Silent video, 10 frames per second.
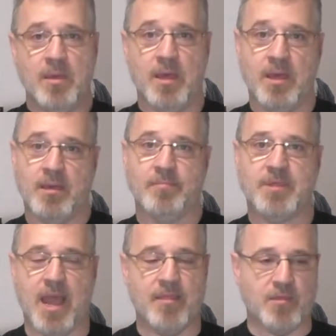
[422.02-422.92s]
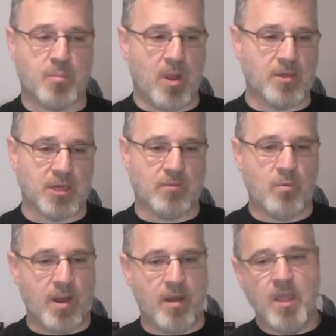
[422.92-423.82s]
side of this project,
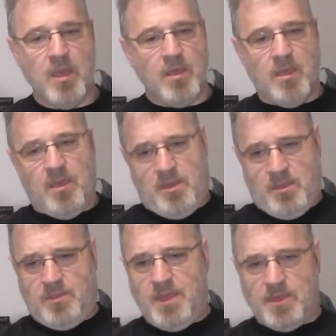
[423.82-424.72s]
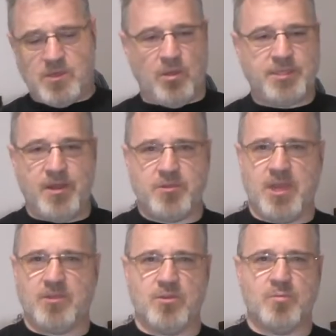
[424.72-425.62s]
where the Assault
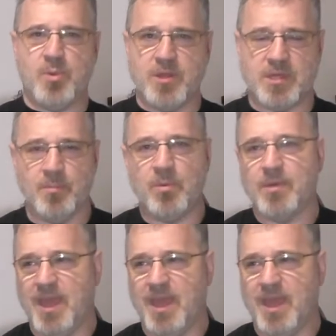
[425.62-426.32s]
Intercessor is pretty simple.